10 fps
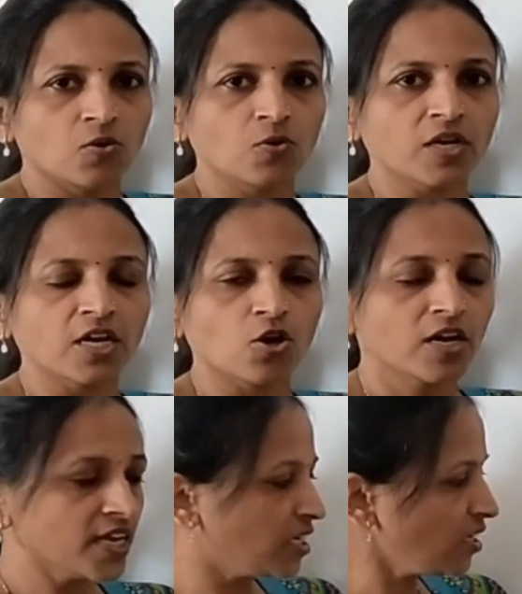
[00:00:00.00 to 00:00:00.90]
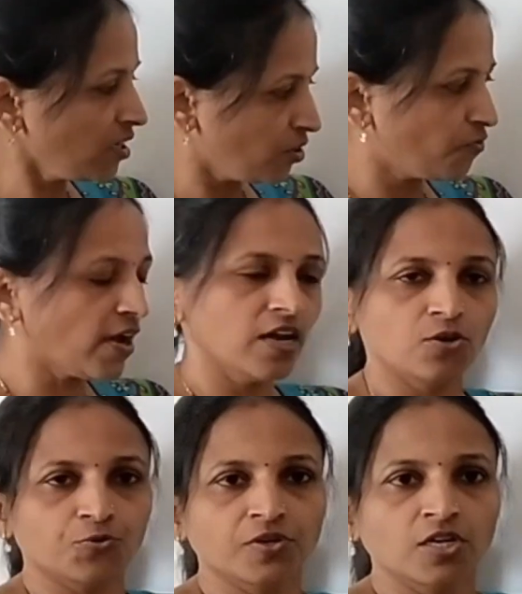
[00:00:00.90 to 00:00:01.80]
okay, or any
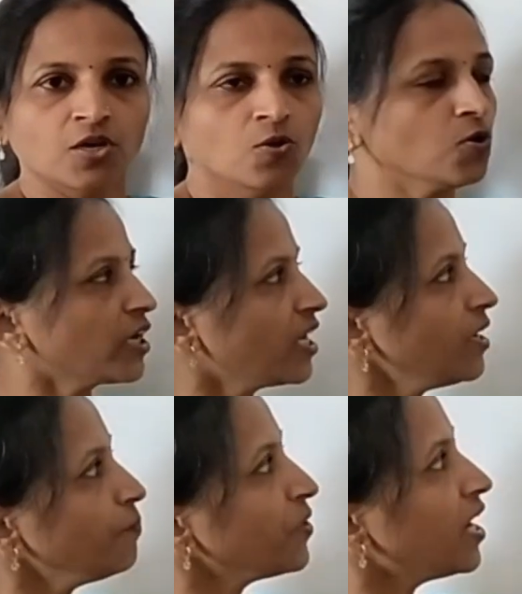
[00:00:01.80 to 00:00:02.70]
value. Okay,